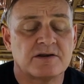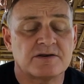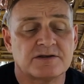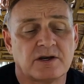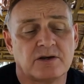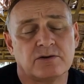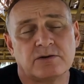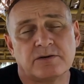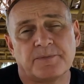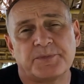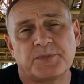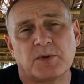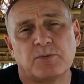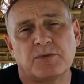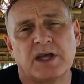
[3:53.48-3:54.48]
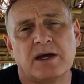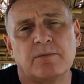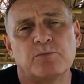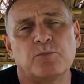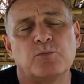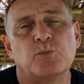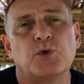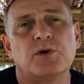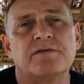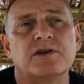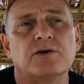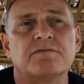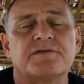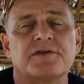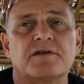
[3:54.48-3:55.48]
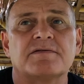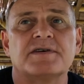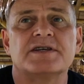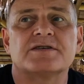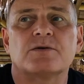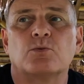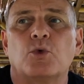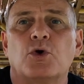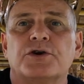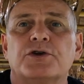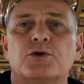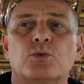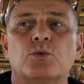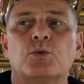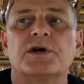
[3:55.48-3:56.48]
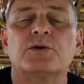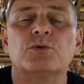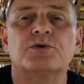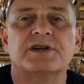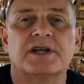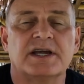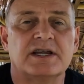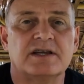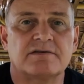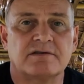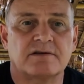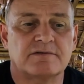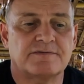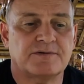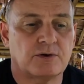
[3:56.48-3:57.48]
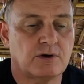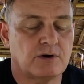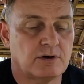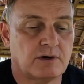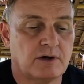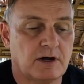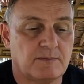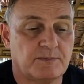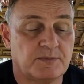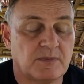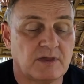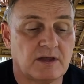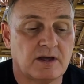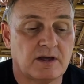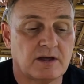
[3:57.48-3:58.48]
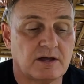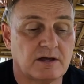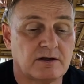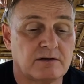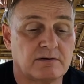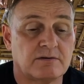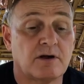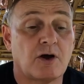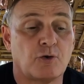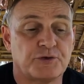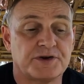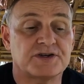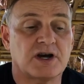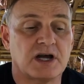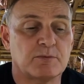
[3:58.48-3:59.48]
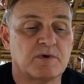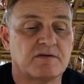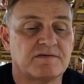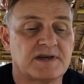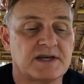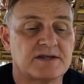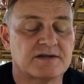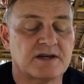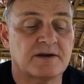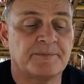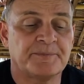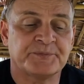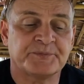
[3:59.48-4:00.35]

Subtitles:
So now, moving on for the visa, what you will need for a retirement visa,